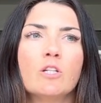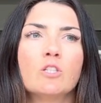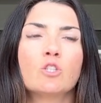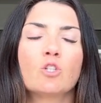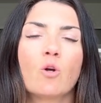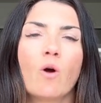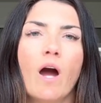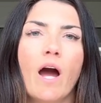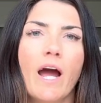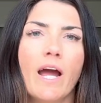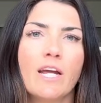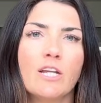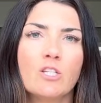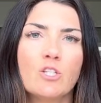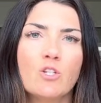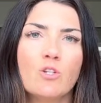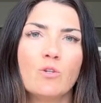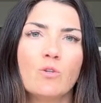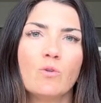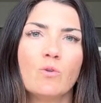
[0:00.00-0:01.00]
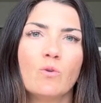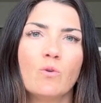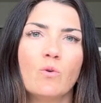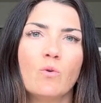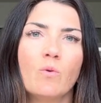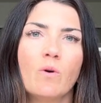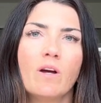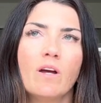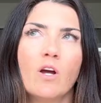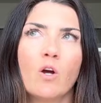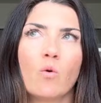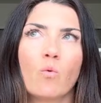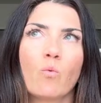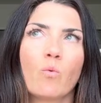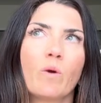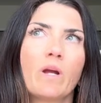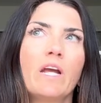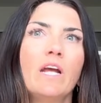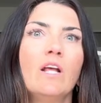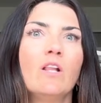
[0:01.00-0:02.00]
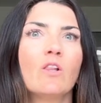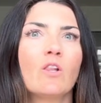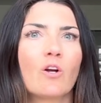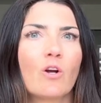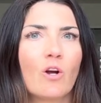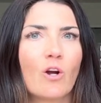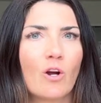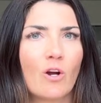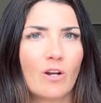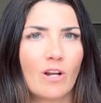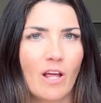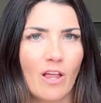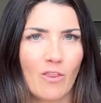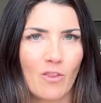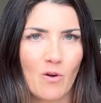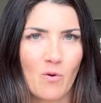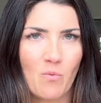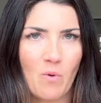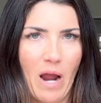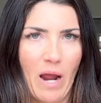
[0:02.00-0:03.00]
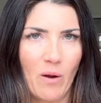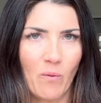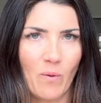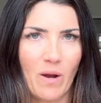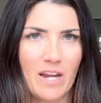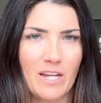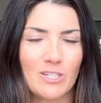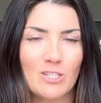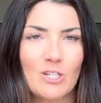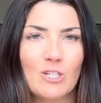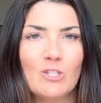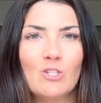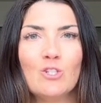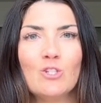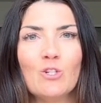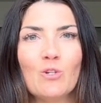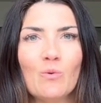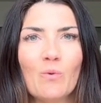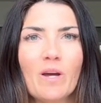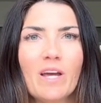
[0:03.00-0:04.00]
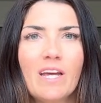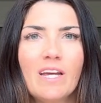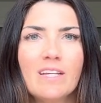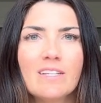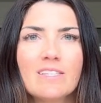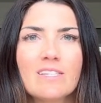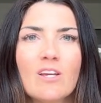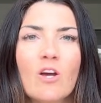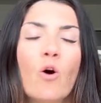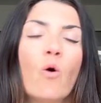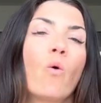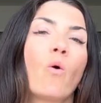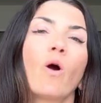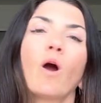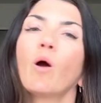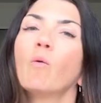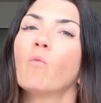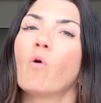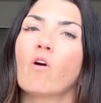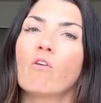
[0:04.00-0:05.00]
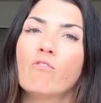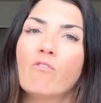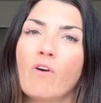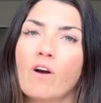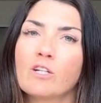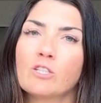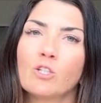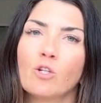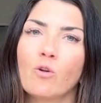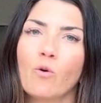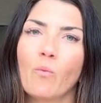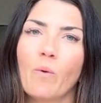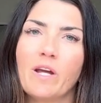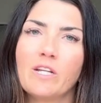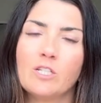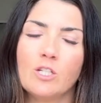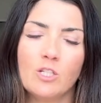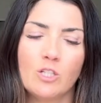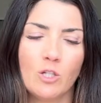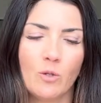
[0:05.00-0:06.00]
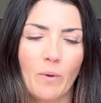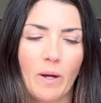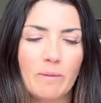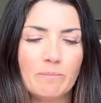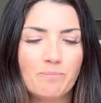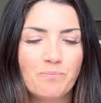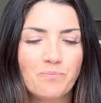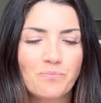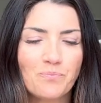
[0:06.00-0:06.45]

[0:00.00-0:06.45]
try to relearn the right way to do it, or a more functional way to do it.